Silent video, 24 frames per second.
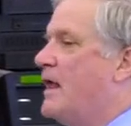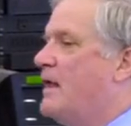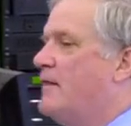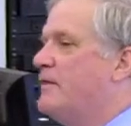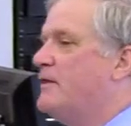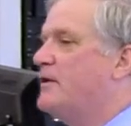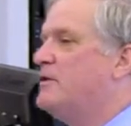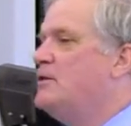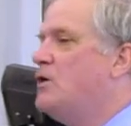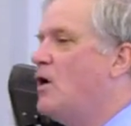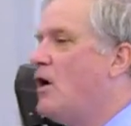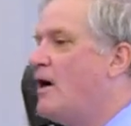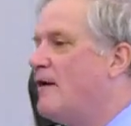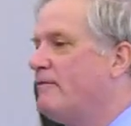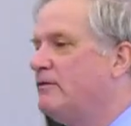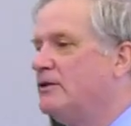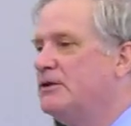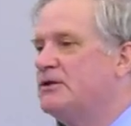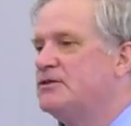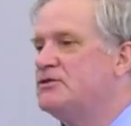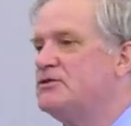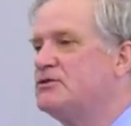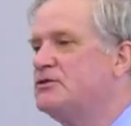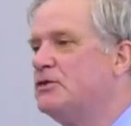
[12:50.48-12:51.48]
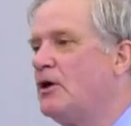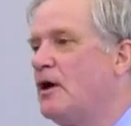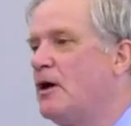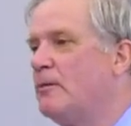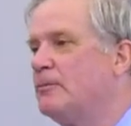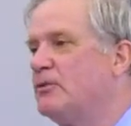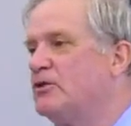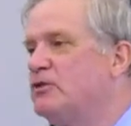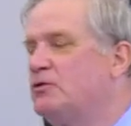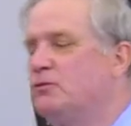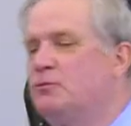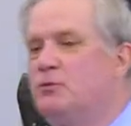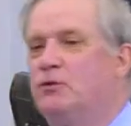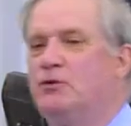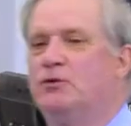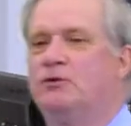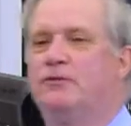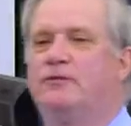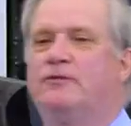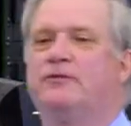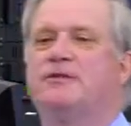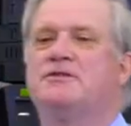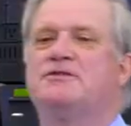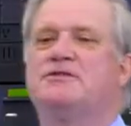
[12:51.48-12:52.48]
The novelist Thomas
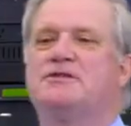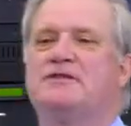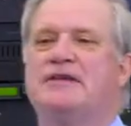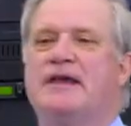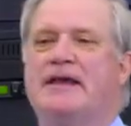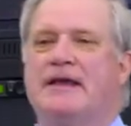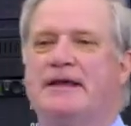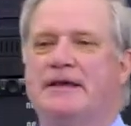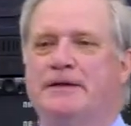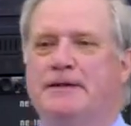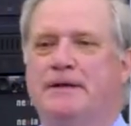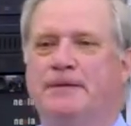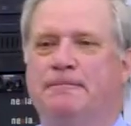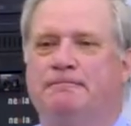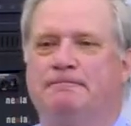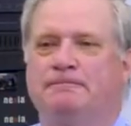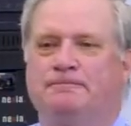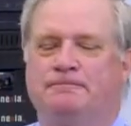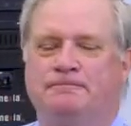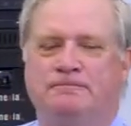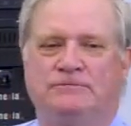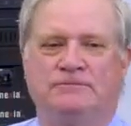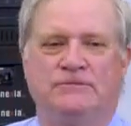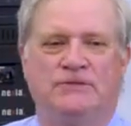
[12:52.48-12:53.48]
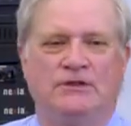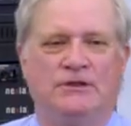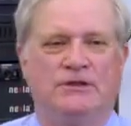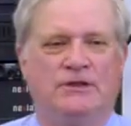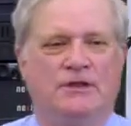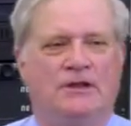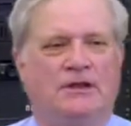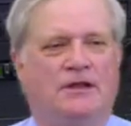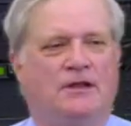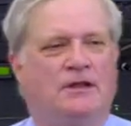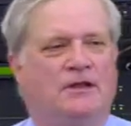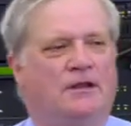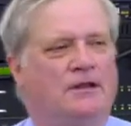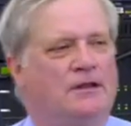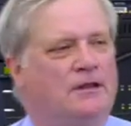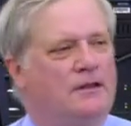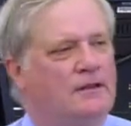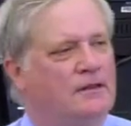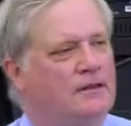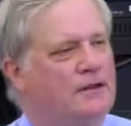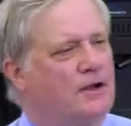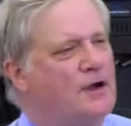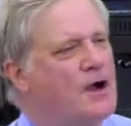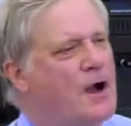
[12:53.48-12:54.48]
Wolfe said,
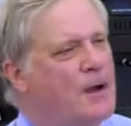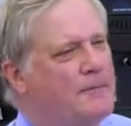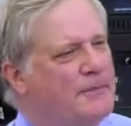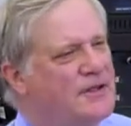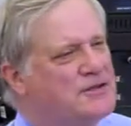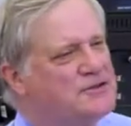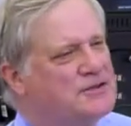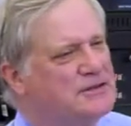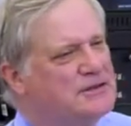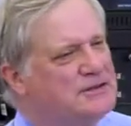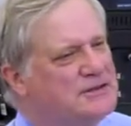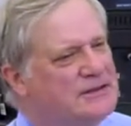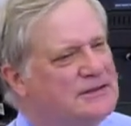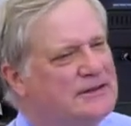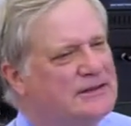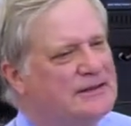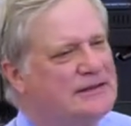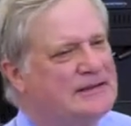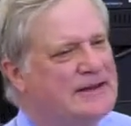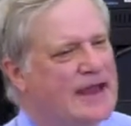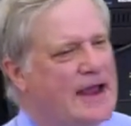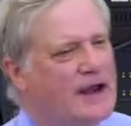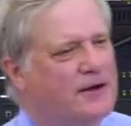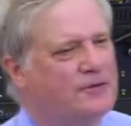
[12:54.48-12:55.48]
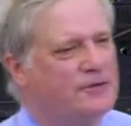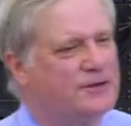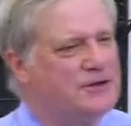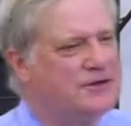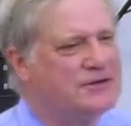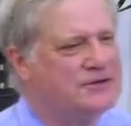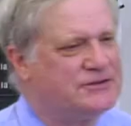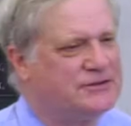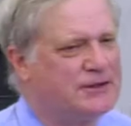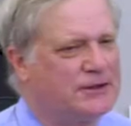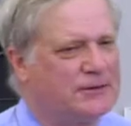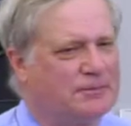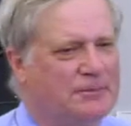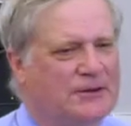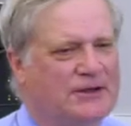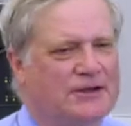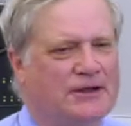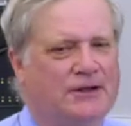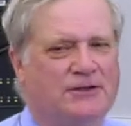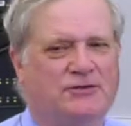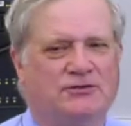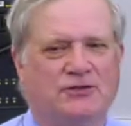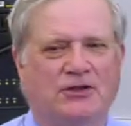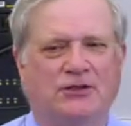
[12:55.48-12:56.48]
the comment's a little anachronistic
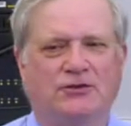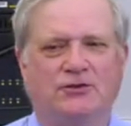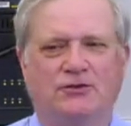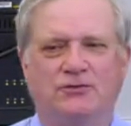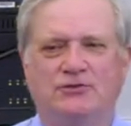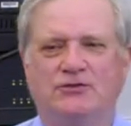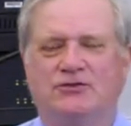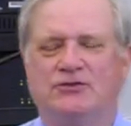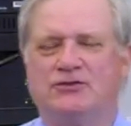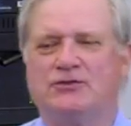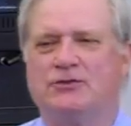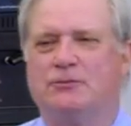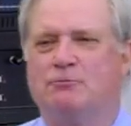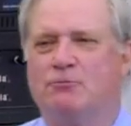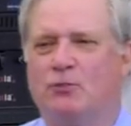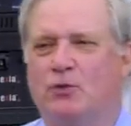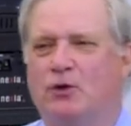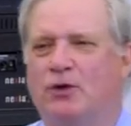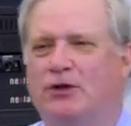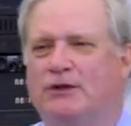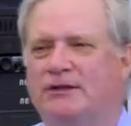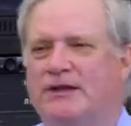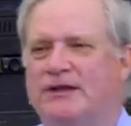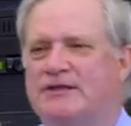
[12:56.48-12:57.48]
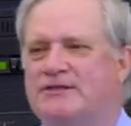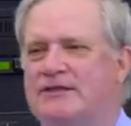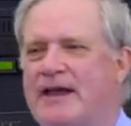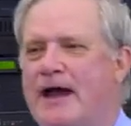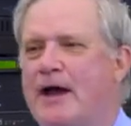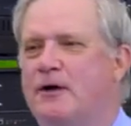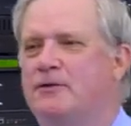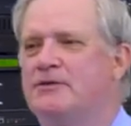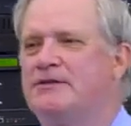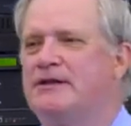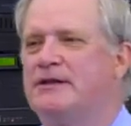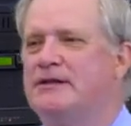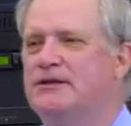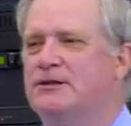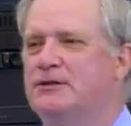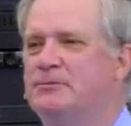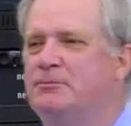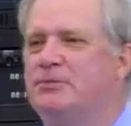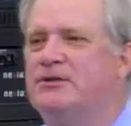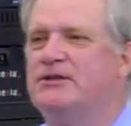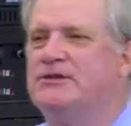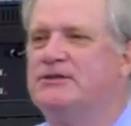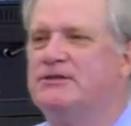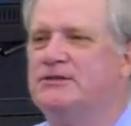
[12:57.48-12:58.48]
because it uses a more or less
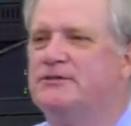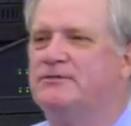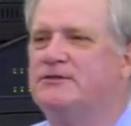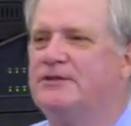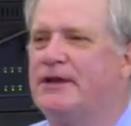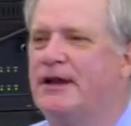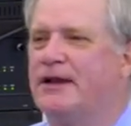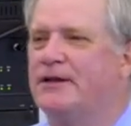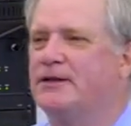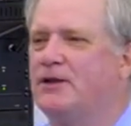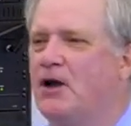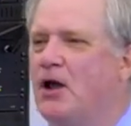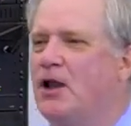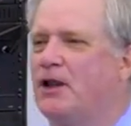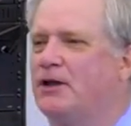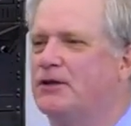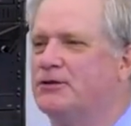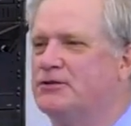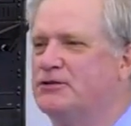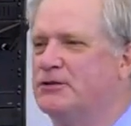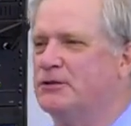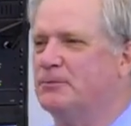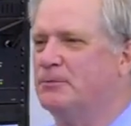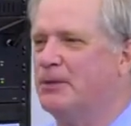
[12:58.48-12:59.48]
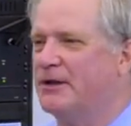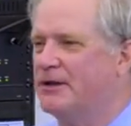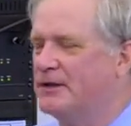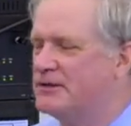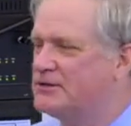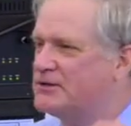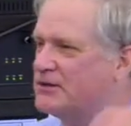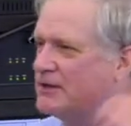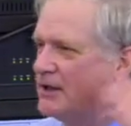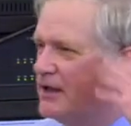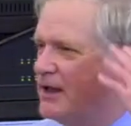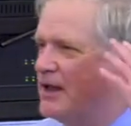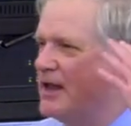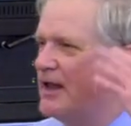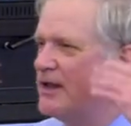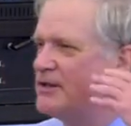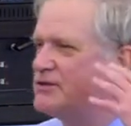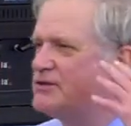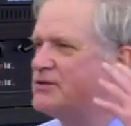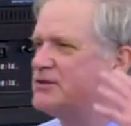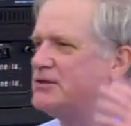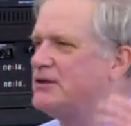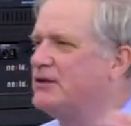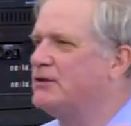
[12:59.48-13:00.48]
outdated piece of technology, but it's
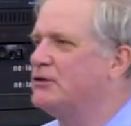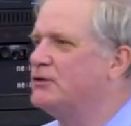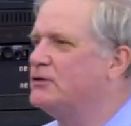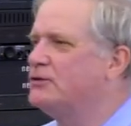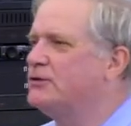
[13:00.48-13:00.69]
still a